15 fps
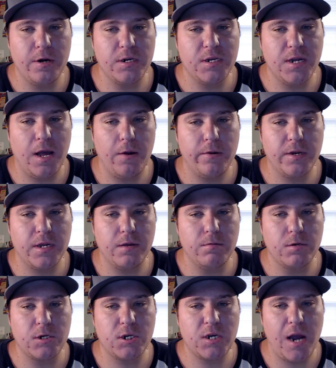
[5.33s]
and today I want to give a
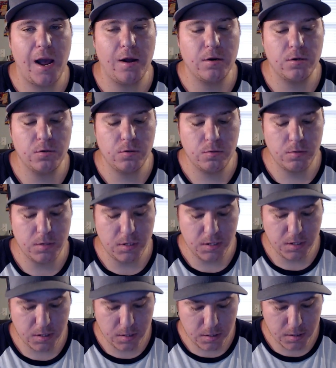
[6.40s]
shout out to
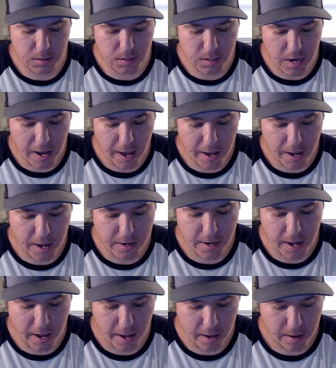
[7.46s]

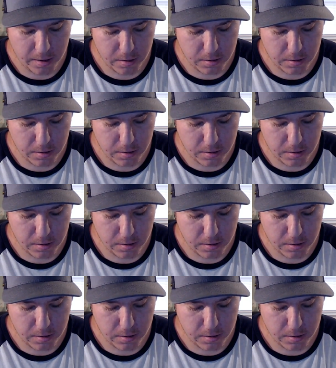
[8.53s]
ZACHATTACK.